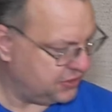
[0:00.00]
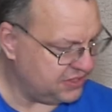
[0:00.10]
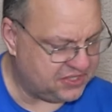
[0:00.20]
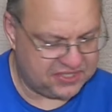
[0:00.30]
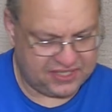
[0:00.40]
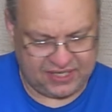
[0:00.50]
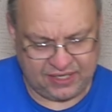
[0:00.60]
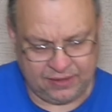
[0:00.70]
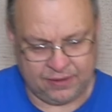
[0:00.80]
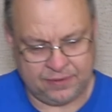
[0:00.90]
can
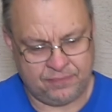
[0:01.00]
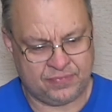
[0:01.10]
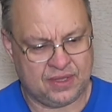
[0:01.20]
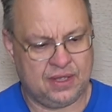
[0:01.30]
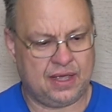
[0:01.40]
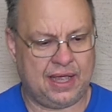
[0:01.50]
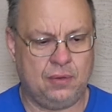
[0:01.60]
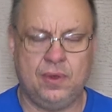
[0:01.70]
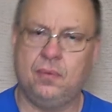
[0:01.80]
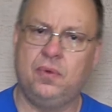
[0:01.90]
see, I
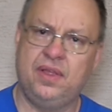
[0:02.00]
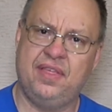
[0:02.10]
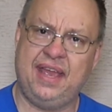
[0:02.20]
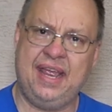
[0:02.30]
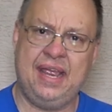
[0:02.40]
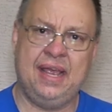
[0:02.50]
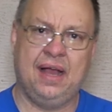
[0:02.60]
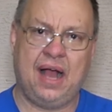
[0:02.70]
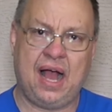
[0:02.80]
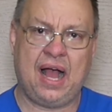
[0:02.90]
went with a
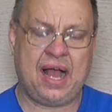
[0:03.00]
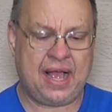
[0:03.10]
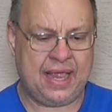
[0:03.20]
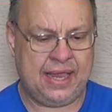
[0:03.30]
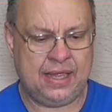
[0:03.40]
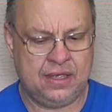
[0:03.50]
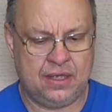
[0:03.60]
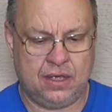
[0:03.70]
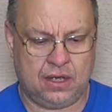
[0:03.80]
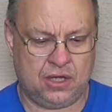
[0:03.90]
high,
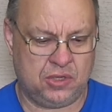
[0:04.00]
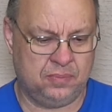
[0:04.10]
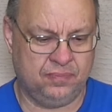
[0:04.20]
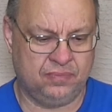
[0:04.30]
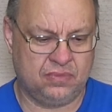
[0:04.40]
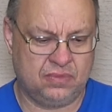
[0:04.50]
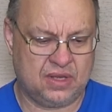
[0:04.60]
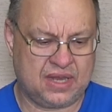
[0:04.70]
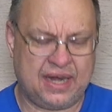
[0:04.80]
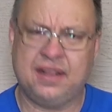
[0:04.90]
kind
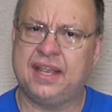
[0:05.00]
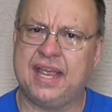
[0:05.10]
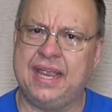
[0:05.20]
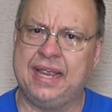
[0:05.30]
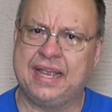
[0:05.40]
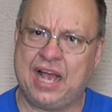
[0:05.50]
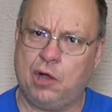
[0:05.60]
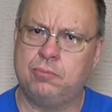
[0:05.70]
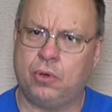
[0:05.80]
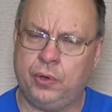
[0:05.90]
of like a
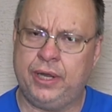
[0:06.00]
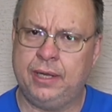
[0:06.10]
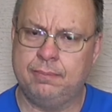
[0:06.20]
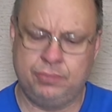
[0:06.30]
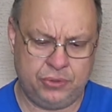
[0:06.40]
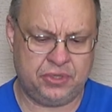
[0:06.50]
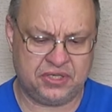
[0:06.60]
cowboy boot